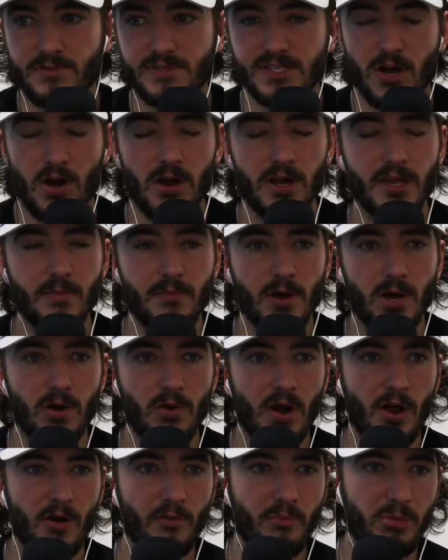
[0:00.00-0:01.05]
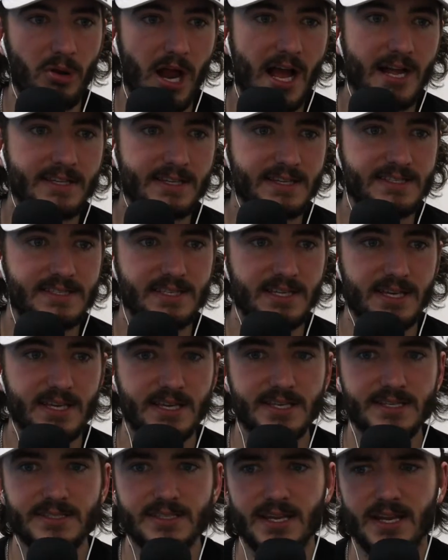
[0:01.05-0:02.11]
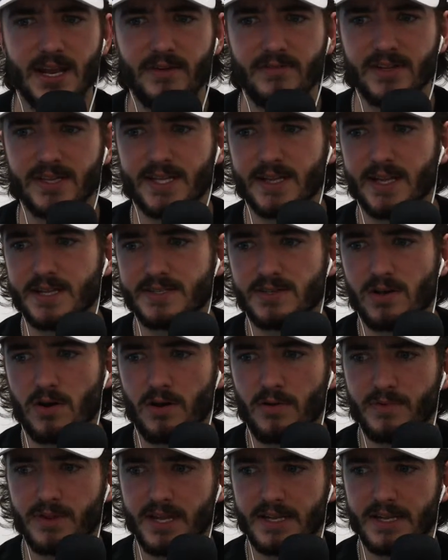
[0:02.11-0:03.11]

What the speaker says: talking about out of practices and everything that's going on with the